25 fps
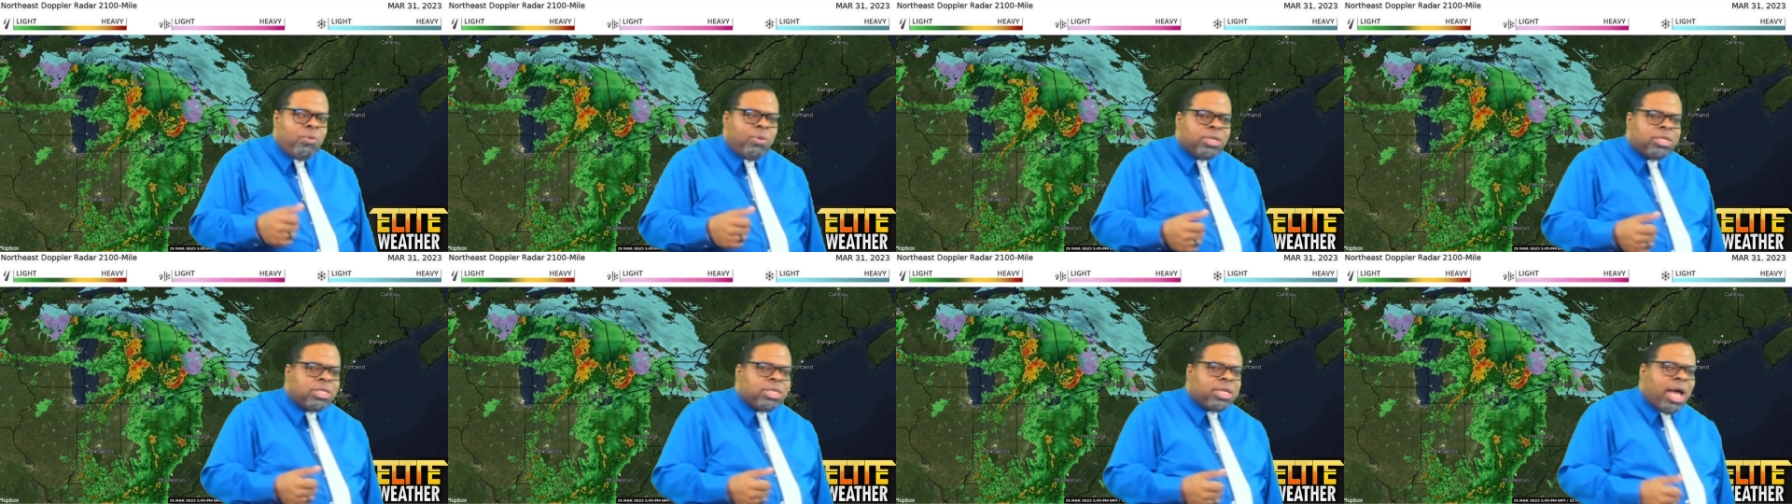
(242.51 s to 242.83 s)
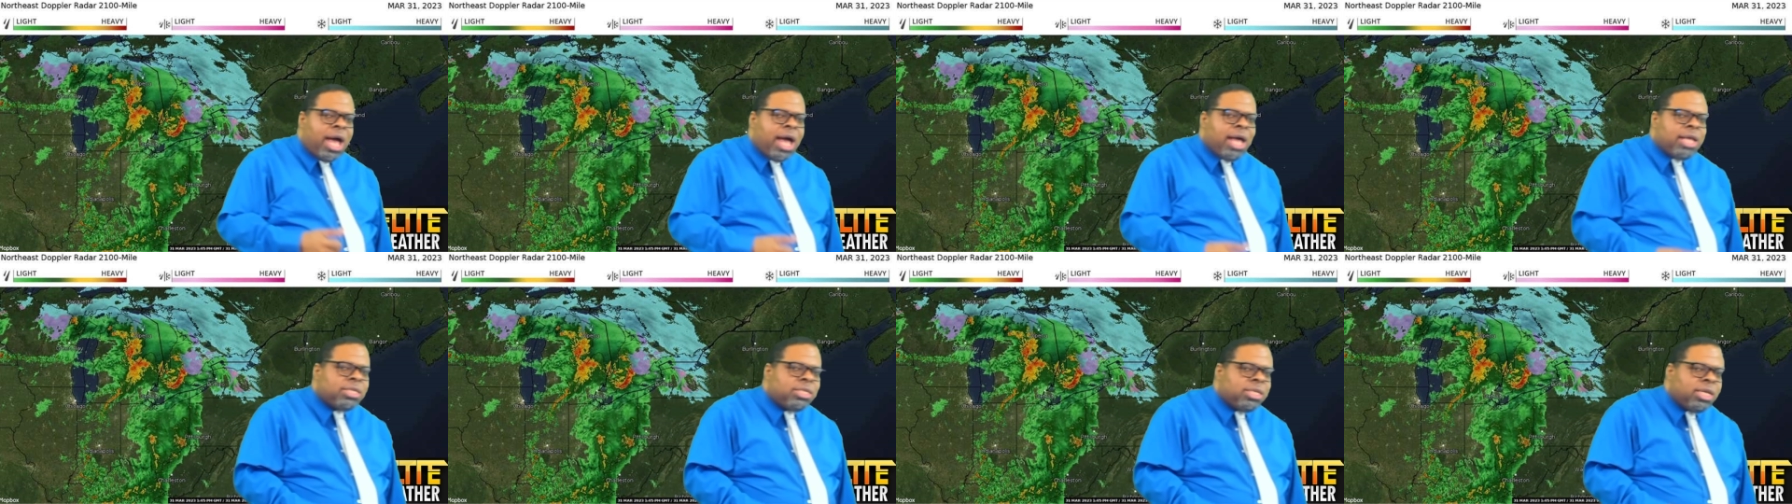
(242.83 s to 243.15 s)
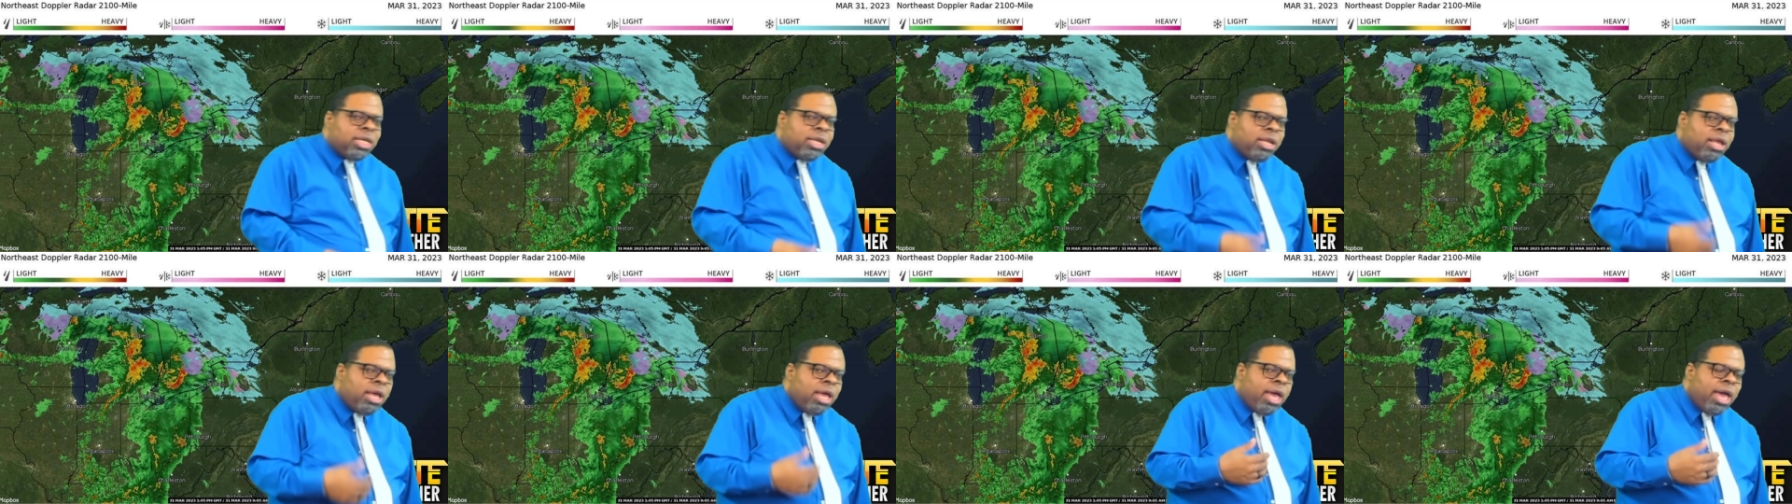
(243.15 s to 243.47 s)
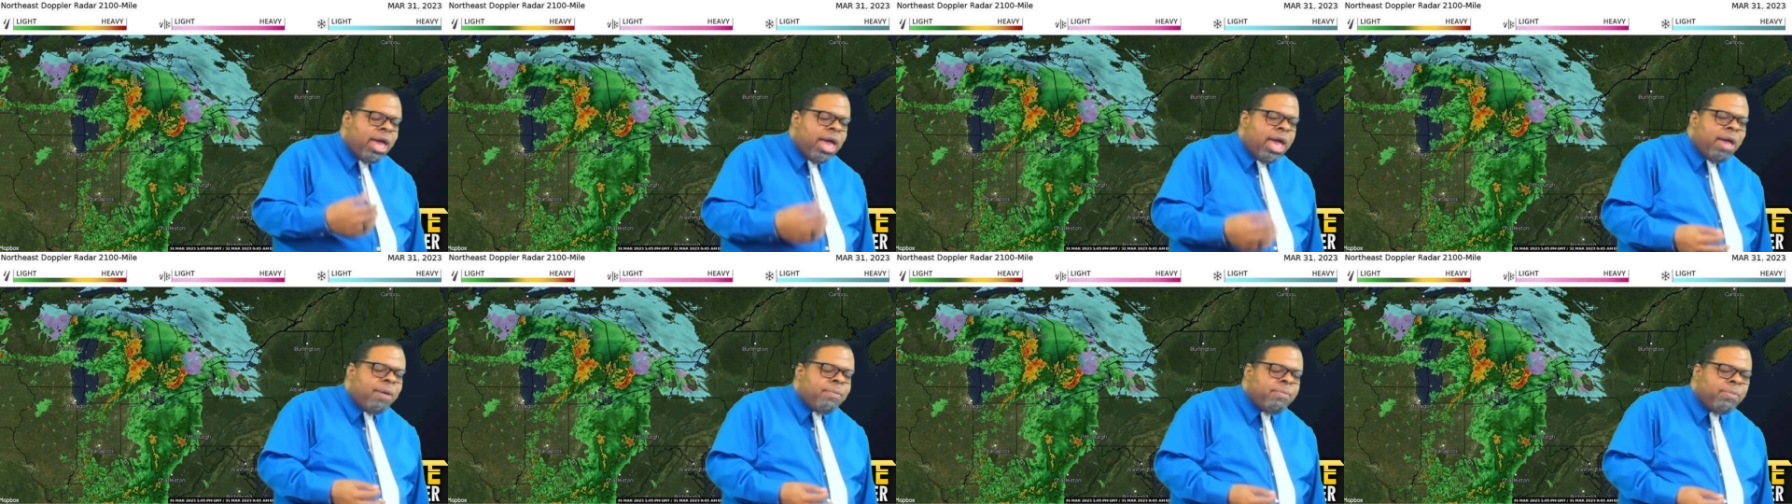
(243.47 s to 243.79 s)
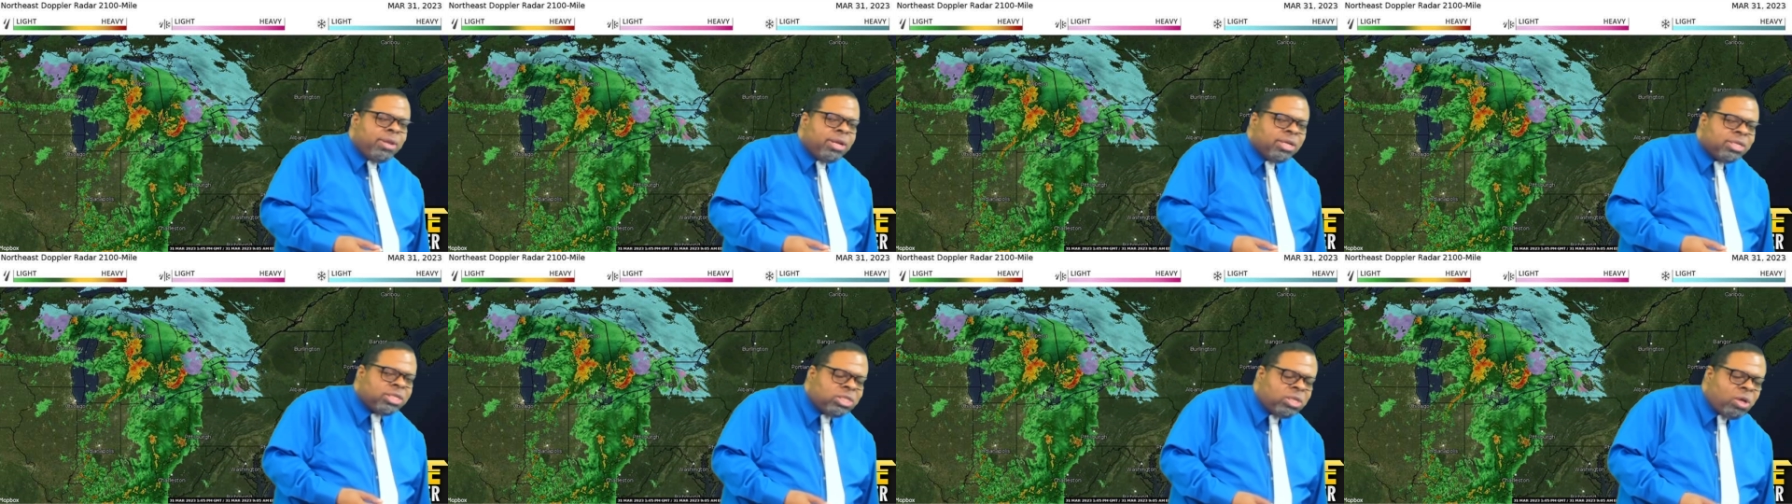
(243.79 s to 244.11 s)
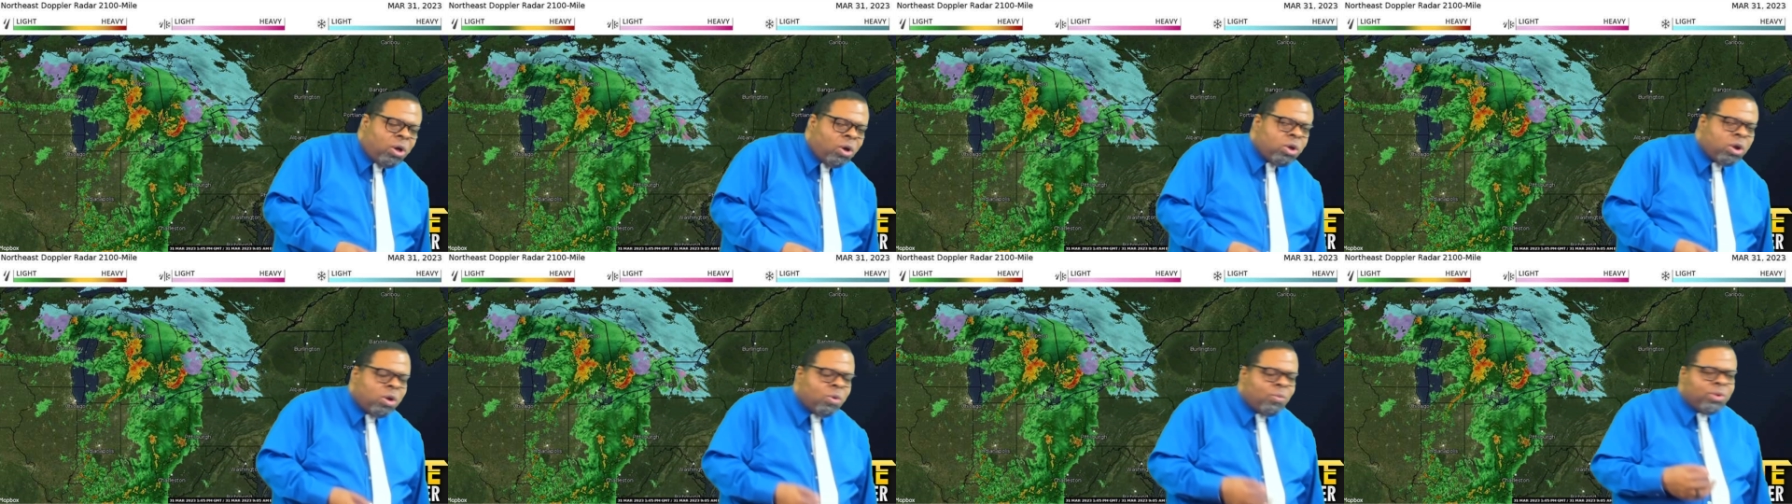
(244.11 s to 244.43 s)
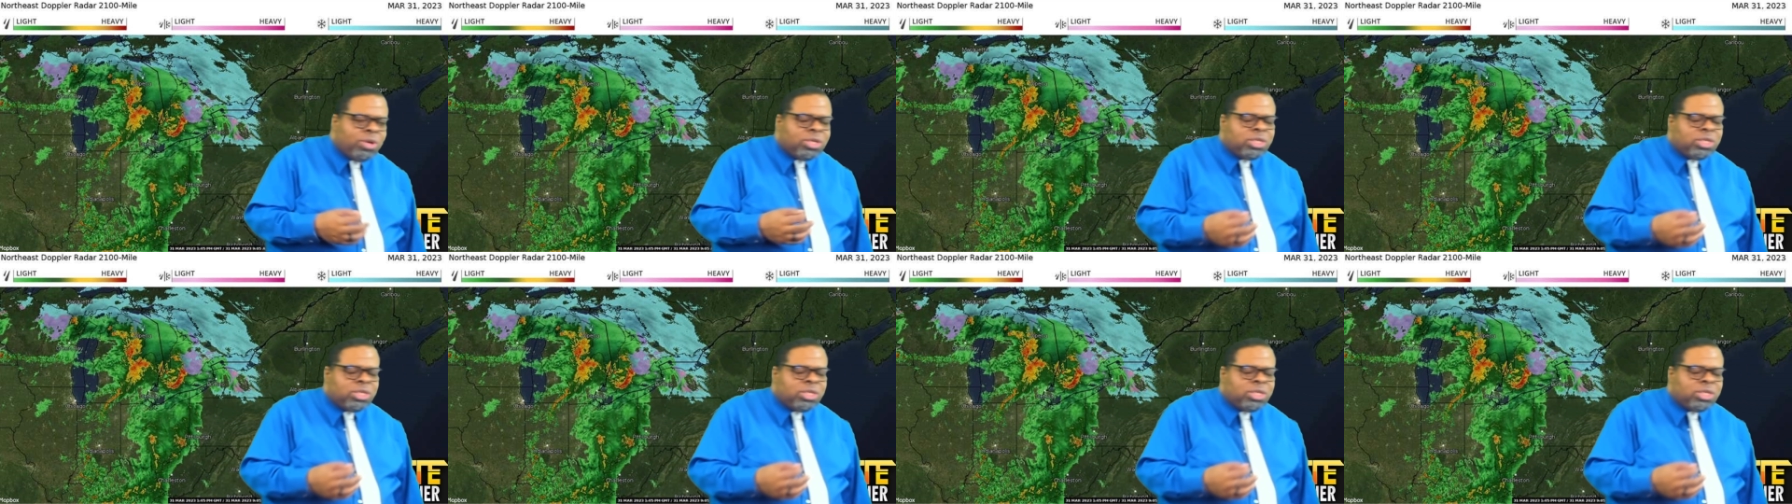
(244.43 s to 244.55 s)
Wisconsin and Minnesota.